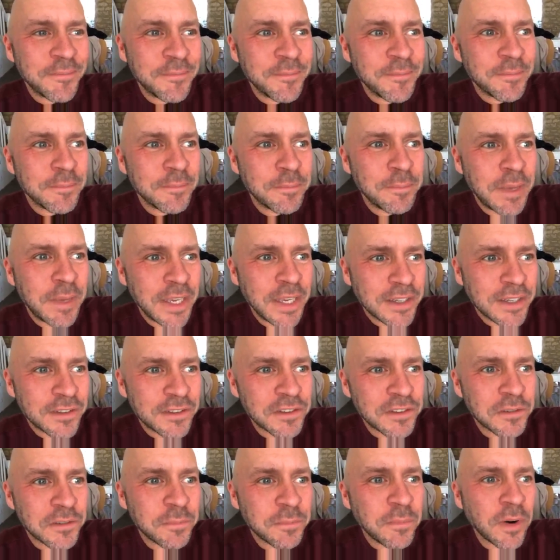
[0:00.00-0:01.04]
make a
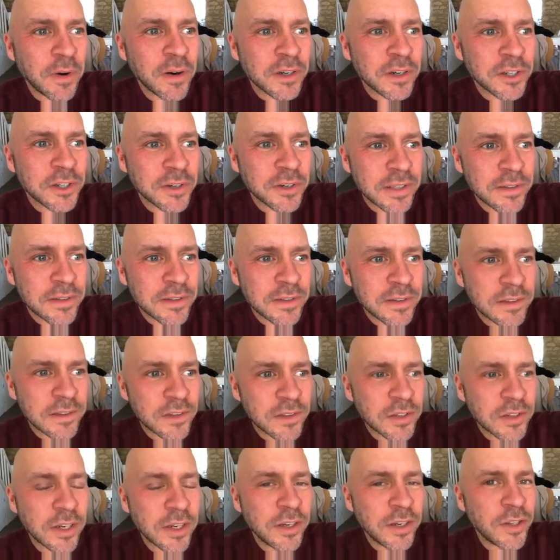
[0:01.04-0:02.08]
smart transition,
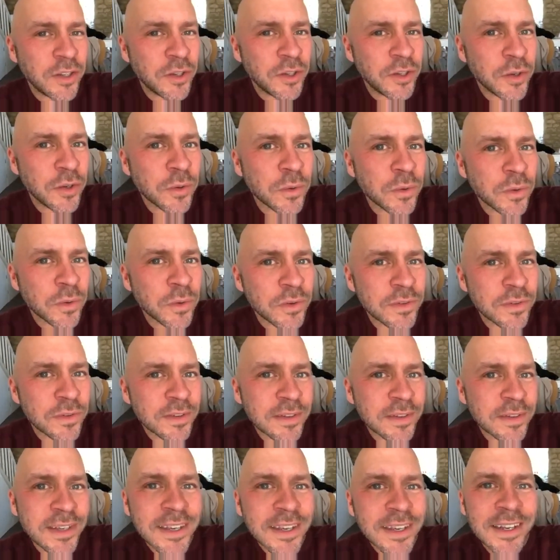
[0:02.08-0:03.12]
and use
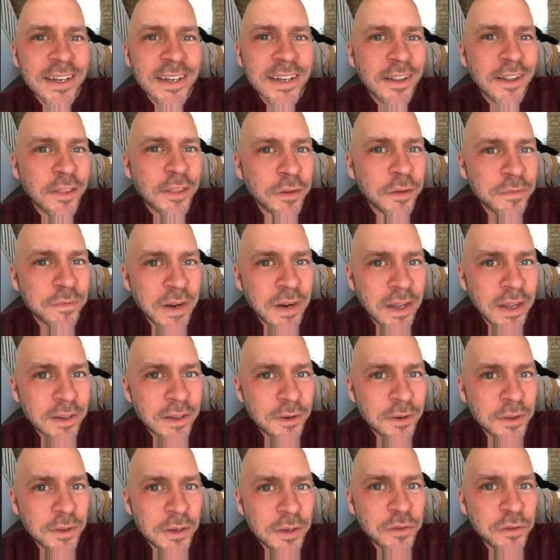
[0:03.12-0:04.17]
the value
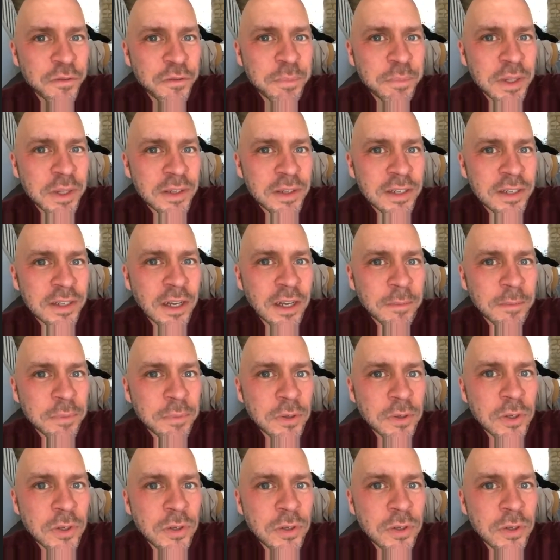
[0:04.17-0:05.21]
that you've built up
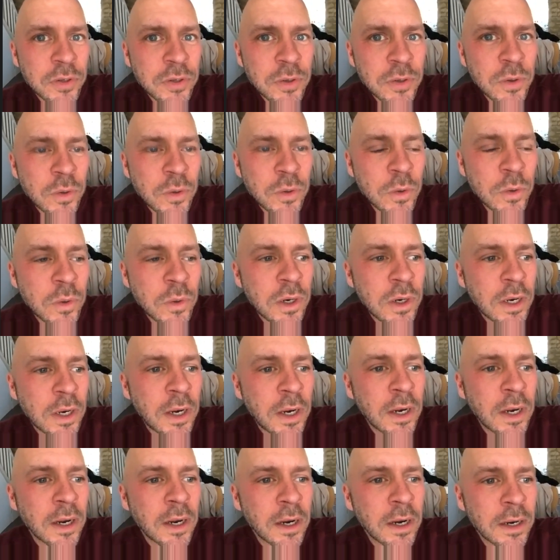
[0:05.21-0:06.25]
to
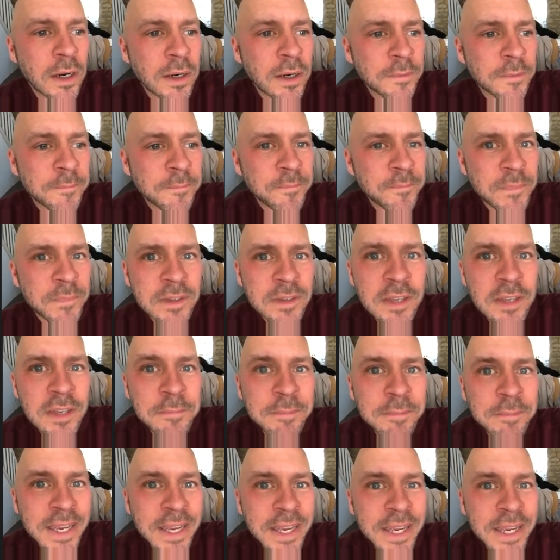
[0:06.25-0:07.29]
say
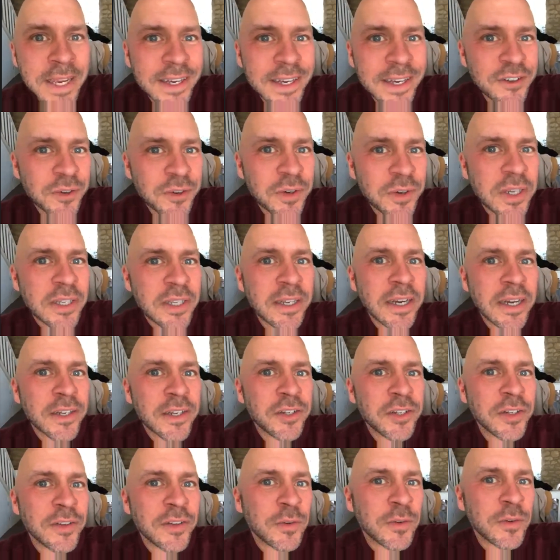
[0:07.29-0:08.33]
make new connections
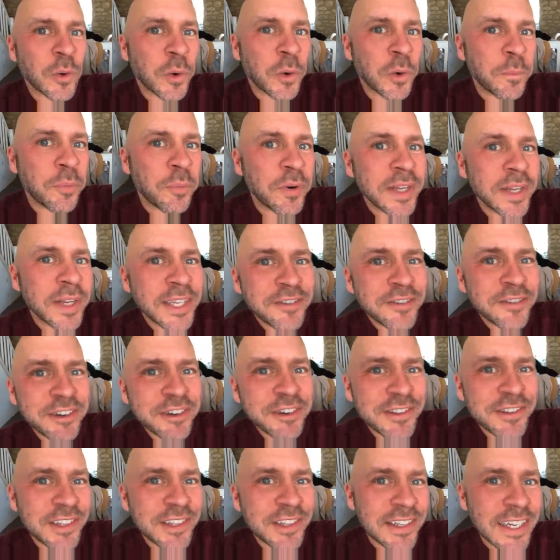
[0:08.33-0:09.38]
or bring your
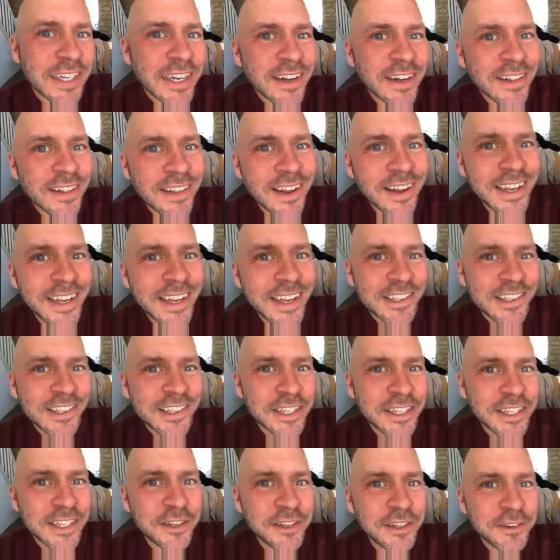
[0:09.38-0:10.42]
existing clients into
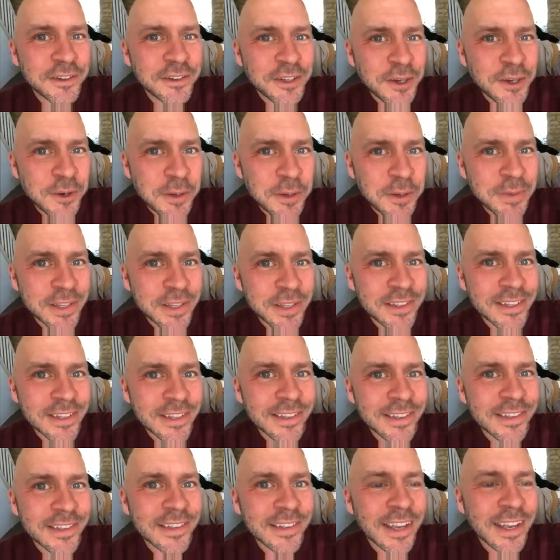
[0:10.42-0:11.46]
your yoga business
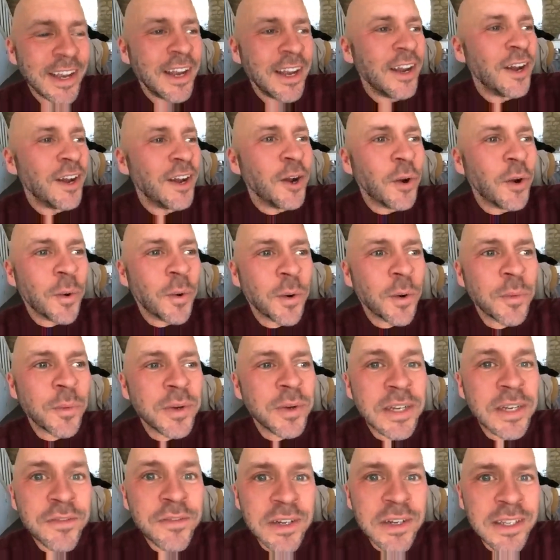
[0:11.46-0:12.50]
or
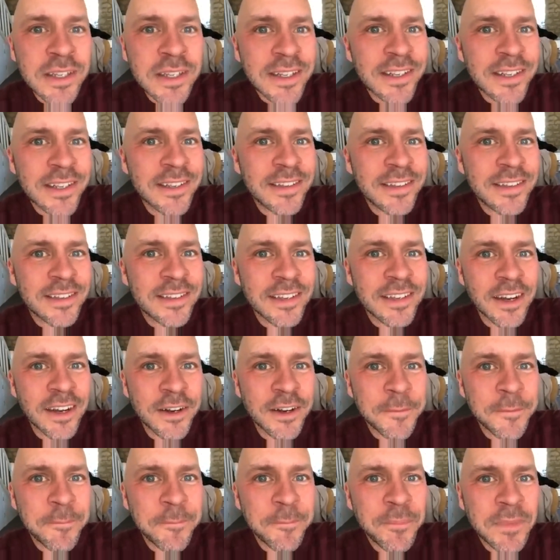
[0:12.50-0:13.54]
whatever it is,
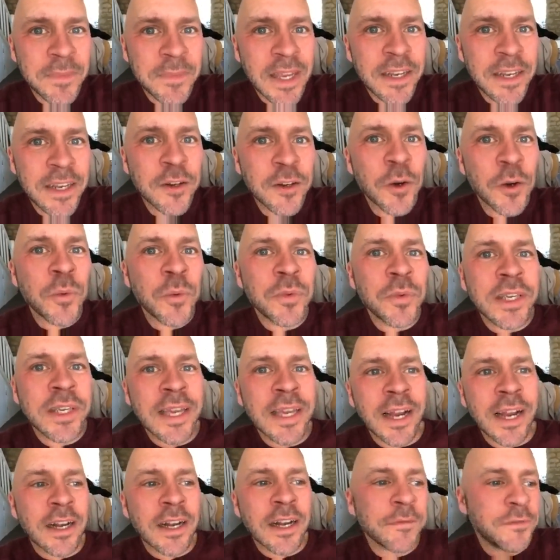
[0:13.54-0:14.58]
and only
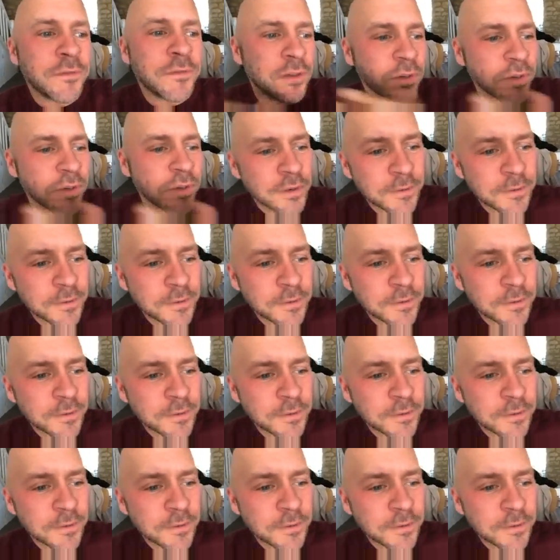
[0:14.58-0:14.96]
after